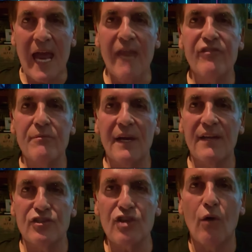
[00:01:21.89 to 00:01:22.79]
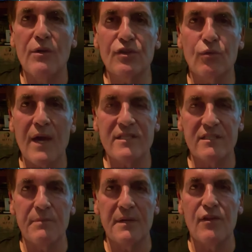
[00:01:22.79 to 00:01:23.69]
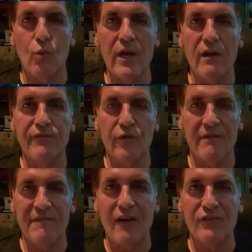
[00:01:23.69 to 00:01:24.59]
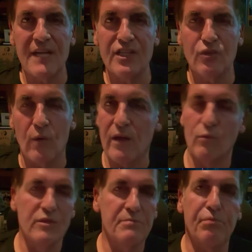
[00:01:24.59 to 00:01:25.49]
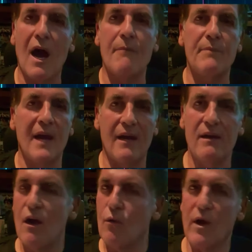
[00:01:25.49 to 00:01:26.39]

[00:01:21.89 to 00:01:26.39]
Everybody, there's always a race to be the winner for the foundation, whether it was broadband,